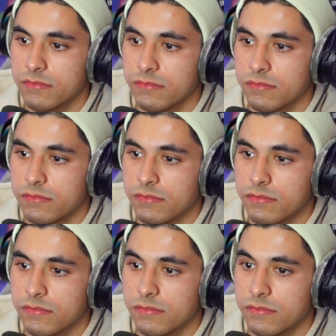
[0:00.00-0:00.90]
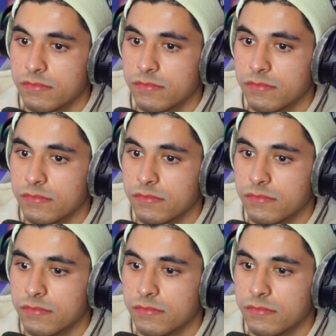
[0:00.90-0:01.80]

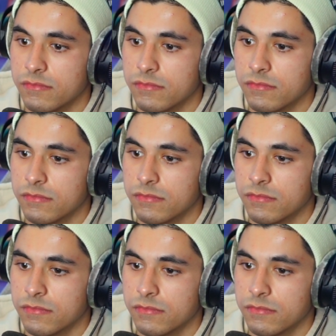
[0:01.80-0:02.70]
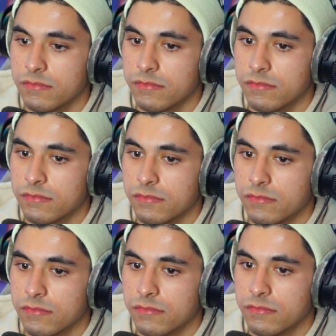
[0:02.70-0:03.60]

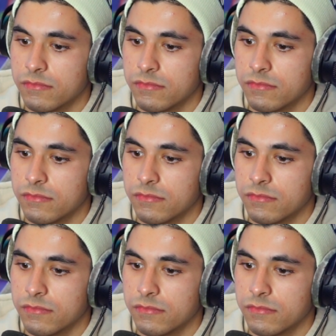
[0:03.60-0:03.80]
[no speech]